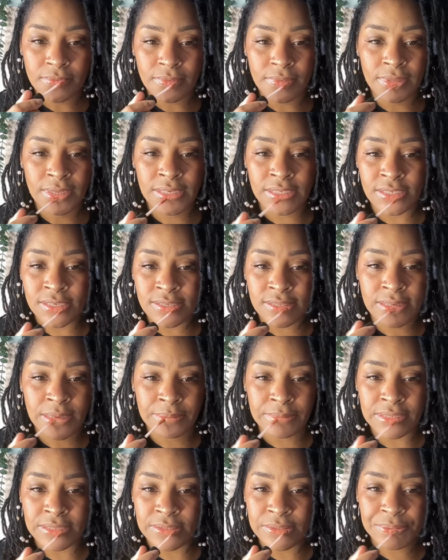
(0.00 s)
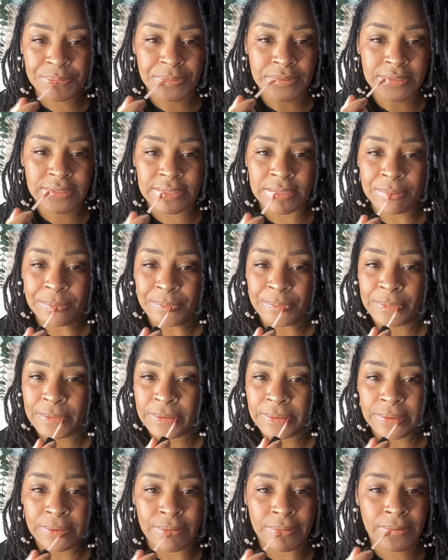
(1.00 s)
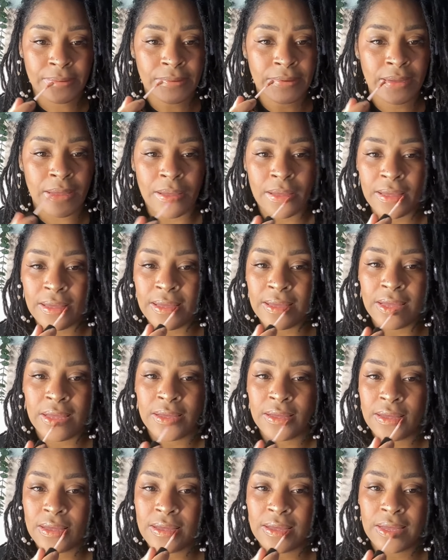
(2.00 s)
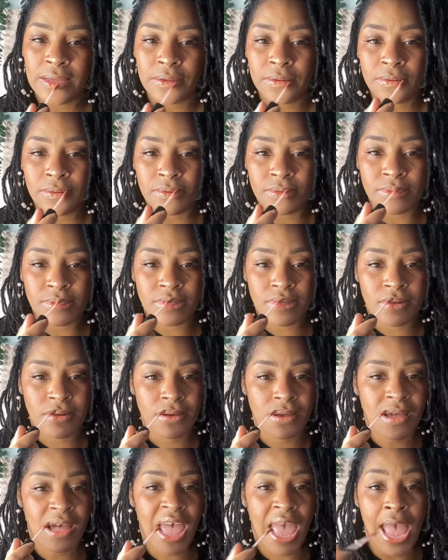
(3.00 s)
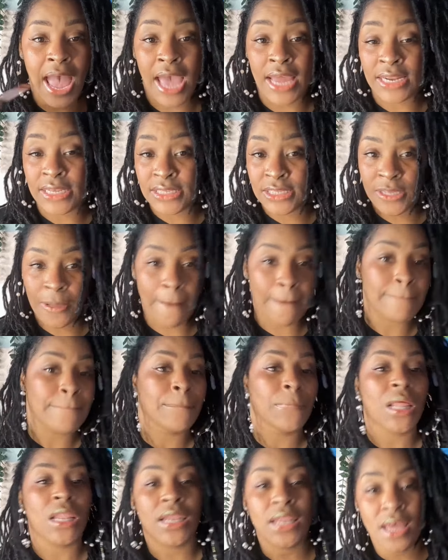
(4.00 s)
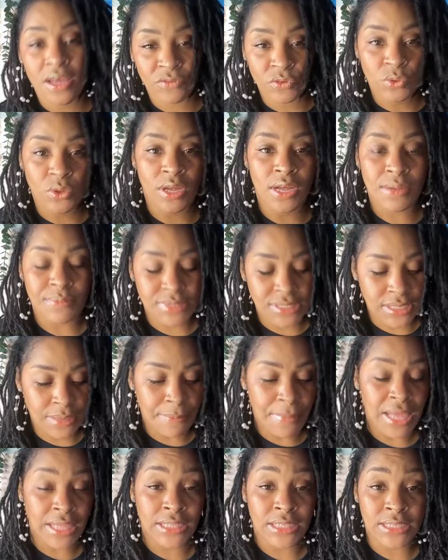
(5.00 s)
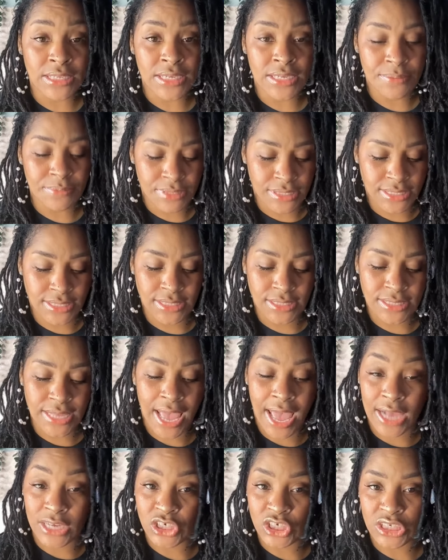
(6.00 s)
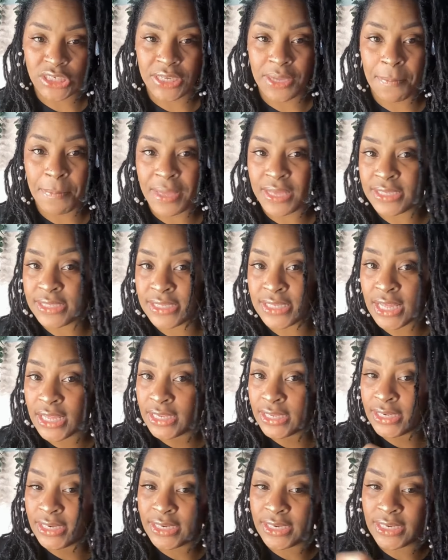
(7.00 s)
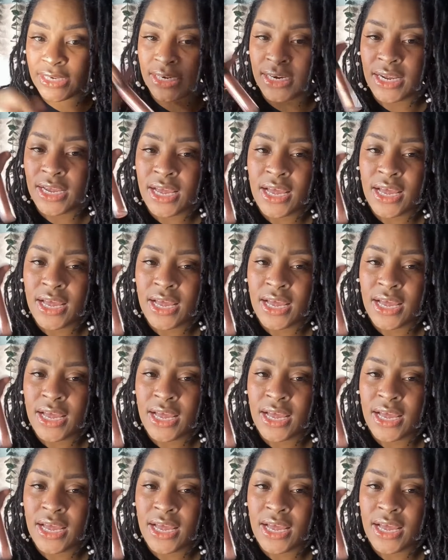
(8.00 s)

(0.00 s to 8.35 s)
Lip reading: It's just something super simple. So I added some Level Up to my lips. Actually a bestseller.